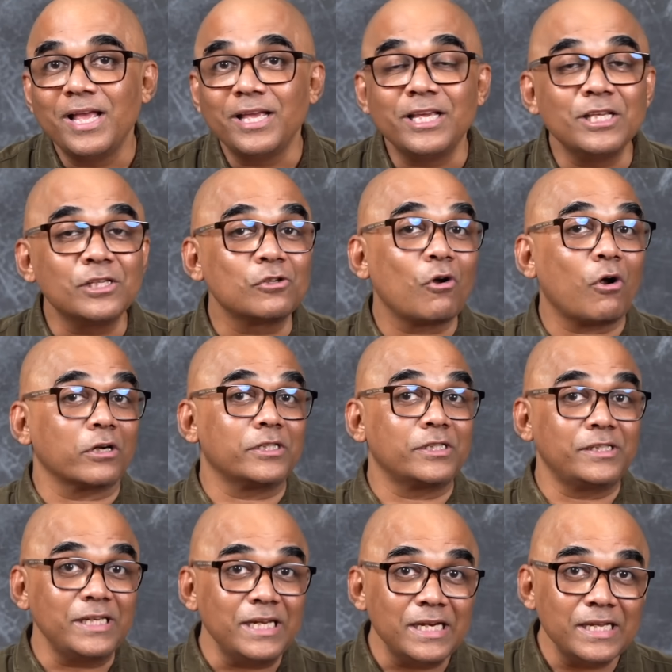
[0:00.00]
He is caught
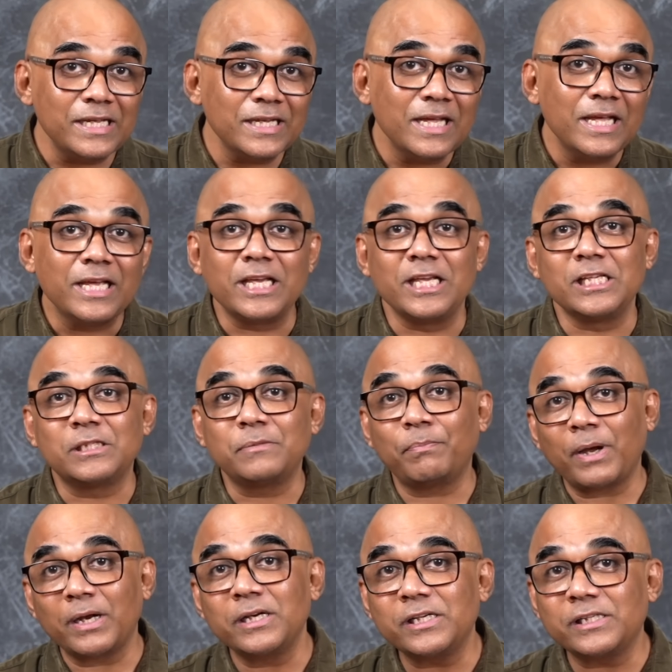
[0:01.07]
stealing, he is
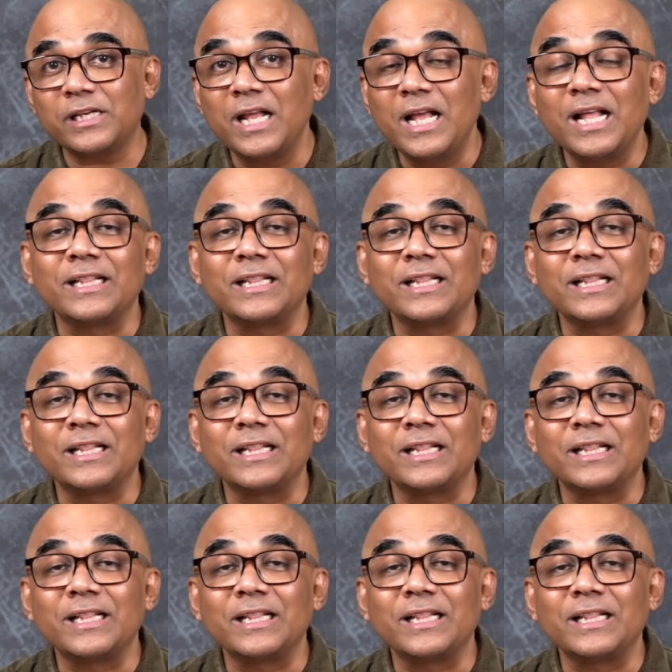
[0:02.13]
punished,